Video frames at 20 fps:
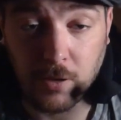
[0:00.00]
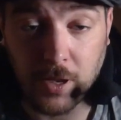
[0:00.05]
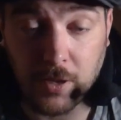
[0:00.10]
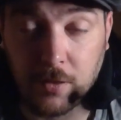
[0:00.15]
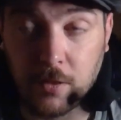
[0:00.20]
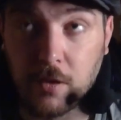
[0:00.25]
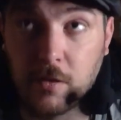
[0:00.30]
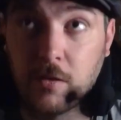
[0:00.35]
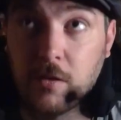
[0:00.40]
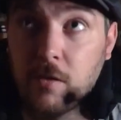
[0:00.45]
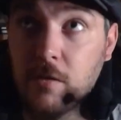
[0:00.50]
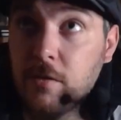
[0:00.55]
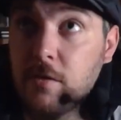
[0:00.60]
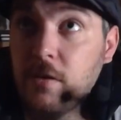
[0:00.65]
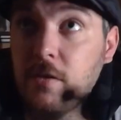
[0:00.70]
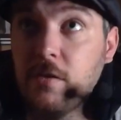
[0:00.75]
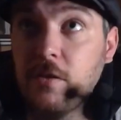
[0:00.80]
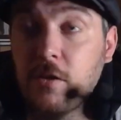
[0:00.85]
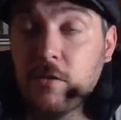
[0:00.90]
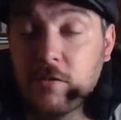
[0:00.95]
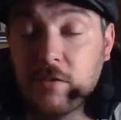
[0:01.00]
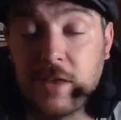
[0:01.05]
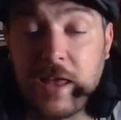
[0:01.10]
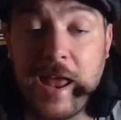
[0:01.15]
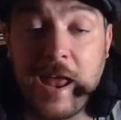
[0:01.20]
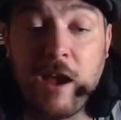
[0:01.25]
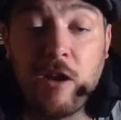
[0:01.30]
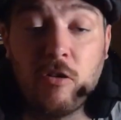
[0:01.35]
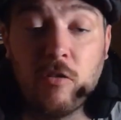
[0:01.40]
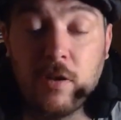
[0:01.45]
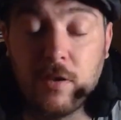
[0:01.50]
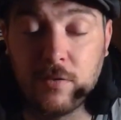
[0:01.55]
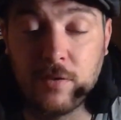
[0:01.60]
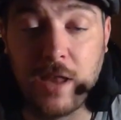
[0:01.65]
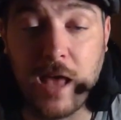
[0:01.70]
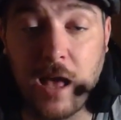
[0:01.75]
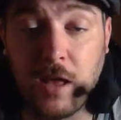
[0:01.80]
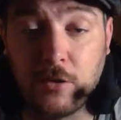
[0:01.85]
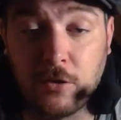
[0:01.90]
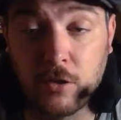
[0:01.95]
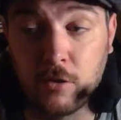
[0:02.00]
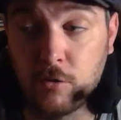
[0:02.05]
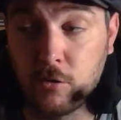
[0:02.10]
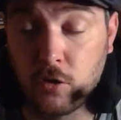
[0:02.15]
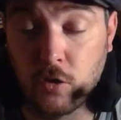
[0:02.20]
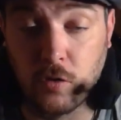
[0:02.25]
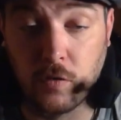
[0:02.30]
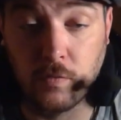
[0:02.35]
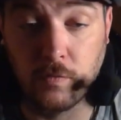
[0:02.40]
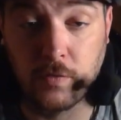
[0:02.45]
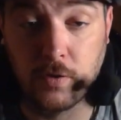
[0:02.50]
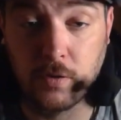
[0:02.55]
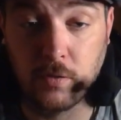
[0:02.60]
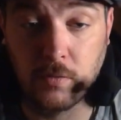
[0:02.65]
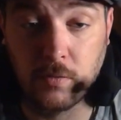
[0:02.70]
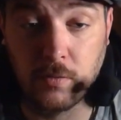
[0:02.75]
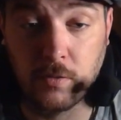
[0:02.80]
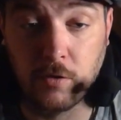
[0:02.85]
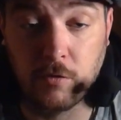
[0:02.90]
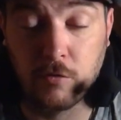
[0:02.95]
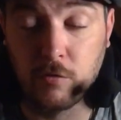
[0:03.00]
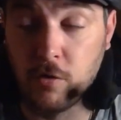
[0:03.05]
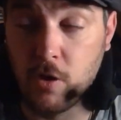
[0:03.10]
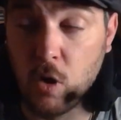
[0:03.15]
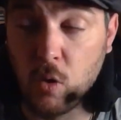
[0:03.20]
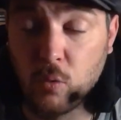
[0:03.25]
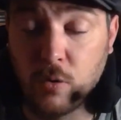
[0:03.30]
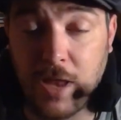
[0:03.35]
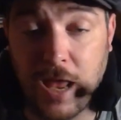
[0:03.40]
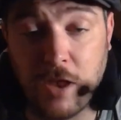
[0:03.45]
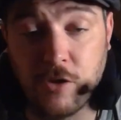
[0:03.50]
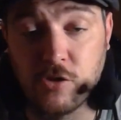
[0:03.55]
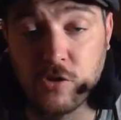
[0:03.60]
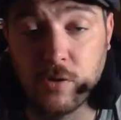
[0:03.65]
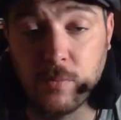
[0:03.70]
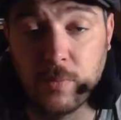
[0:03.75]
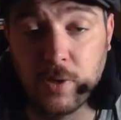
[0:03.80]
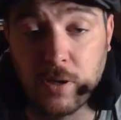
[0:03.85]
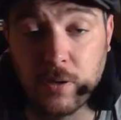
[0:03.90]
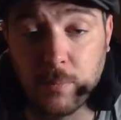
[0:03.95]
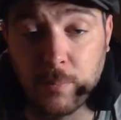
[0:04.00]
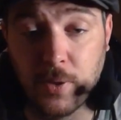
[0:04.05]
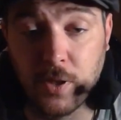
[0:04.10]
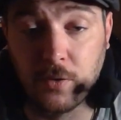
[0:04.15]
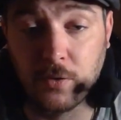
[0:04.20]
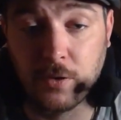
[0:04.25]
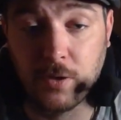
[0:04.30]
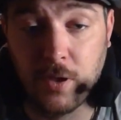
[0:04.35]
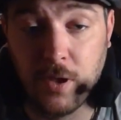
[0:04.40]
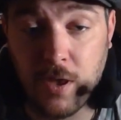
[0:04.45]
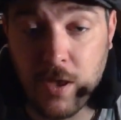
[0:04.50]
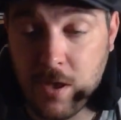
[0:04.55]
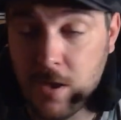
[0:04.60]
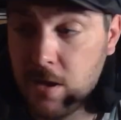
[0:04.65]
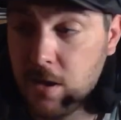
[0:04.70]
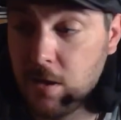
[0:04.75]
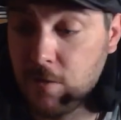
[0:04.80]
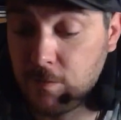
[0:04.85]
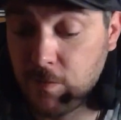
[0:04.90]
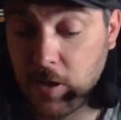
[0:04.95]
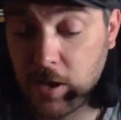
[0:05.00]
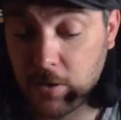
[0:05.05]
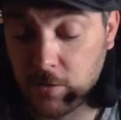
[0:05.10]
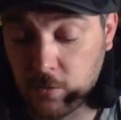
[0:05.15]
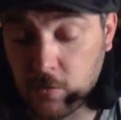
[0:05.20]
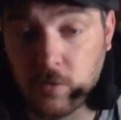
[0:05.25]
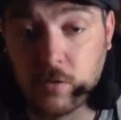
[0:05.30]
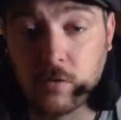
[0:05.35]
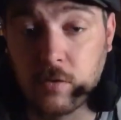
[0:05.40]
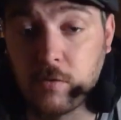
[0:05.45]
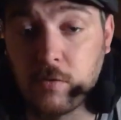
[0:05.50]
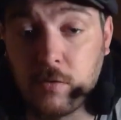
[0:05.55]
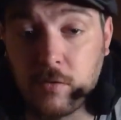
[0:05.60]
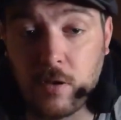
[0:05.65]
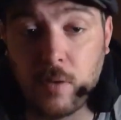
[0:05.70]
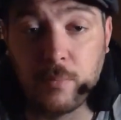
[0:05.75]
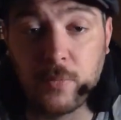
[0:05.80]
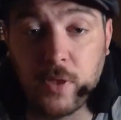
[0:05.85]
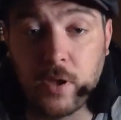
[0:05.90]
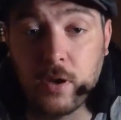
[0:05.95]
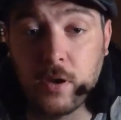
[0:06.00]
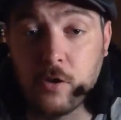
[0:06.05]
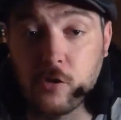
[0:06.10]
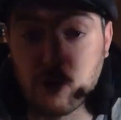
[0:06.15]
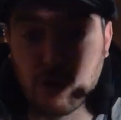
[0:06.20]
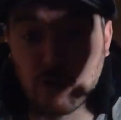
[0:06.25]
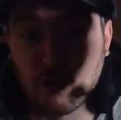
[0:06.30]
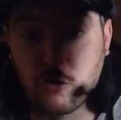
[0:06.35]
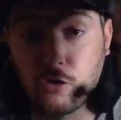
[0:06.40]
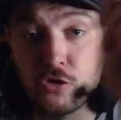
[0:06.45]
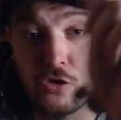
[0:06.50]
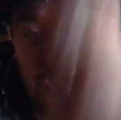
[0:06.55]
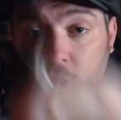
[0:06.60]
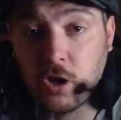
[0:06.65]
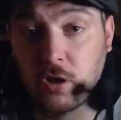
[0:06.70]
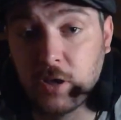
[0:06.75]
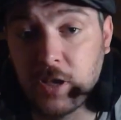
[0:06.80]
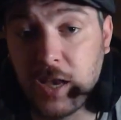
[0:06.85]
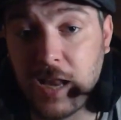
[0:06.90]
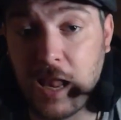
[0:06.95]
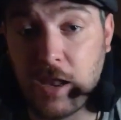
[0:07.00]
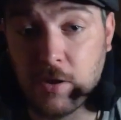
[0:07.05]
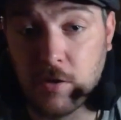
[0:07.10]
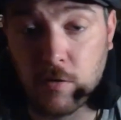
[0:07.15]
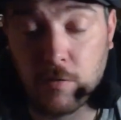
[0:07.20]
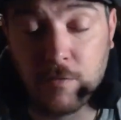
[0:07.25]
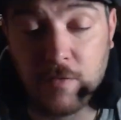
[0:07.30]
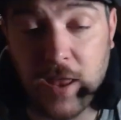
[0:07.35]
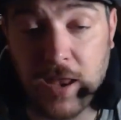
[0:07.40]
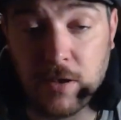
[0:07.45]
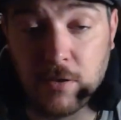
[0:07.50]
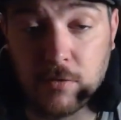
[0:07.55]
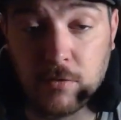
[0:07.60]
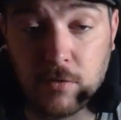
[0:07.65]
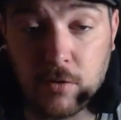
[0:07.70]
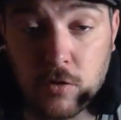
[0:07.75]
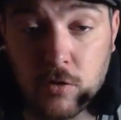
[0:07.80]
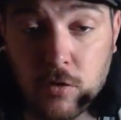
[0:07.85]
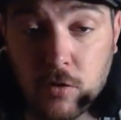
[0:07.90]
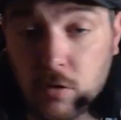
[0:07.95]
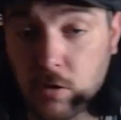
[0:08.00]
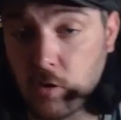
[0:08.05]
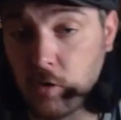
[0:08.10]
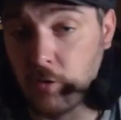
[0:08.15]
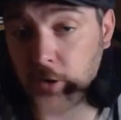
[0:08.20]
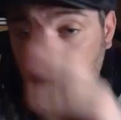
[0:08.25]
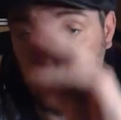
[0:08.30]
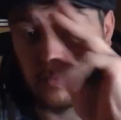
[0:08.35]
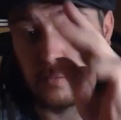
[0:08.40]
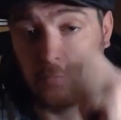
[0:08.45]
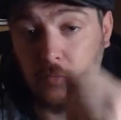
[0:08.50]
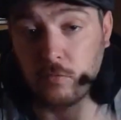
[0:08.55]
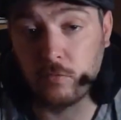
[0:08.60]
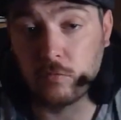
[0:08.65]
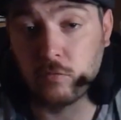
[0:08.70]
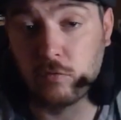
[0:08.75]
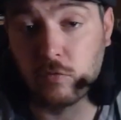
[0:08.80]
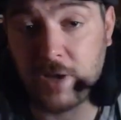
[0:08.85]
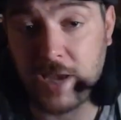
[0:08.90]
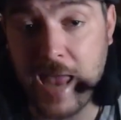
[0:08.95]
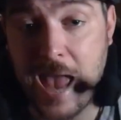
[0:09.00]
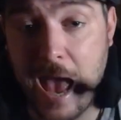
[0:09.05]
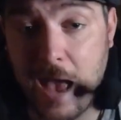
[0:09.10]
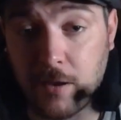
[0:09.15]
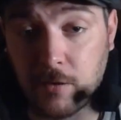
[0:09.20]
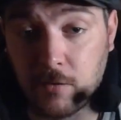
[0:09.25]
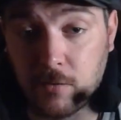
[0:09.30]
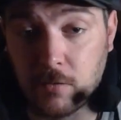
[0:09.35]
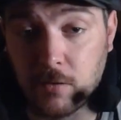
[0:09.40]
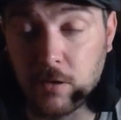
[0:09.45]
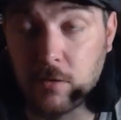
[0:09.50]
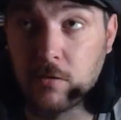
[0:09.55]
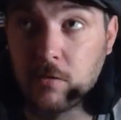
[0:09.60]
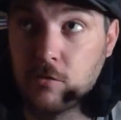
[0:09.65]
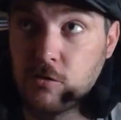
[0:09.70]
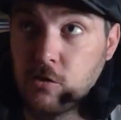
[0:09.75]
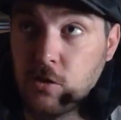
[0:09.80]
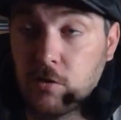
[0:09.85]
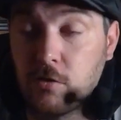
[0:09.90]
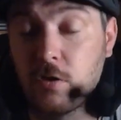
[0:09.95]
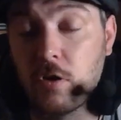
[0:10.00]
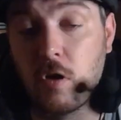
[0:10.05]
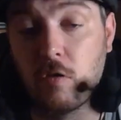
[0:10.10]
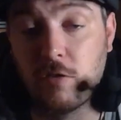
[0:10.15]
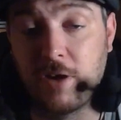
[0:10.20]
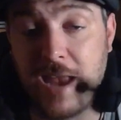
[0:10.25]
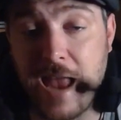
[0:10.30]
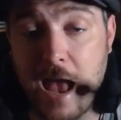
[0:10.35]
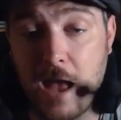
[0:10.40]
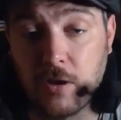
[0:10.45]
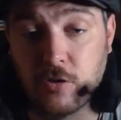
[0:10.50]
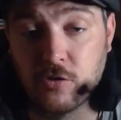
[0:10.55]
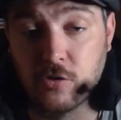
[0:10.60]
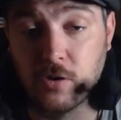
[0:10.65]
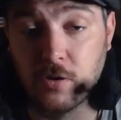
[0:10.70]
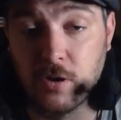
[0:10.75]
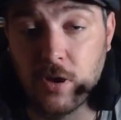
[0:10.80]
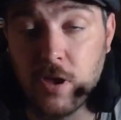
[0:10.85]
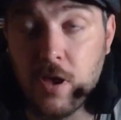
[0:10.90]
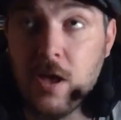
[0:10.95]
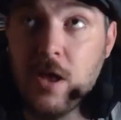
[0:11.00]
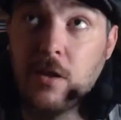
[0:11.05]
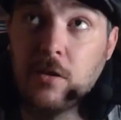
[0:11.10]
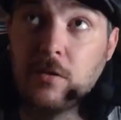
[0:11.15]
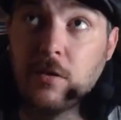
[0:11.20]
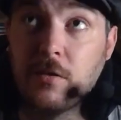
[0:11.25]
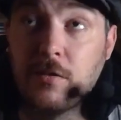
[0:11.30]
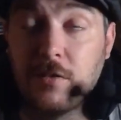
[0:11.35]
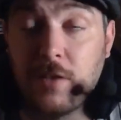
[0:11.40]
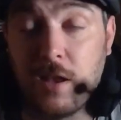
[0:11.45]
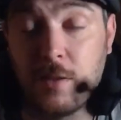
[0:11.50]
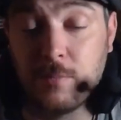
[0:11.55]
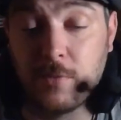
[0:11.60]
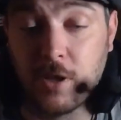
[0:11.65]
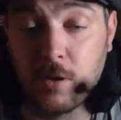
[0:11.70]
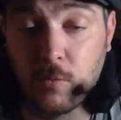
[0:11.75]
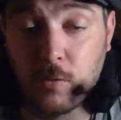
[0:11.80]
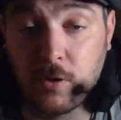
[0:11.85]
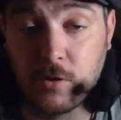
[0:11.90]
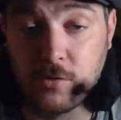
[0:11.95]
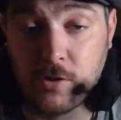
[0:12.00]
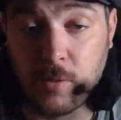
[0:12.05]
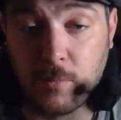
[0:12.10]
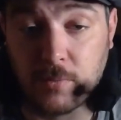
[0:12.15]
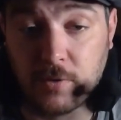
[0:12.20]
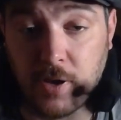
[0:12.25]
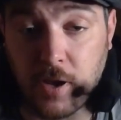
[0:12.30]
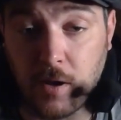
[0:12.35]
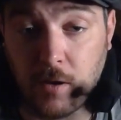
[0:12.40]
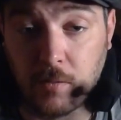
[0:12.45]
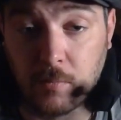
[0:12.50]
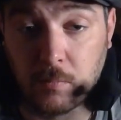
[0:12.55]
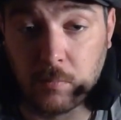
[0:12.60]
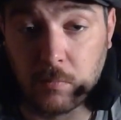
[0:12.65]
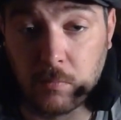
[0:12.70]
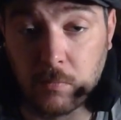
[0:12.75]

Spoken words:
Like, the scare is not deserved. There's no tension being built. If I took something and just chucked it at your face, you're gonna react. It's just a reaction. It's the same thing with a jump scare.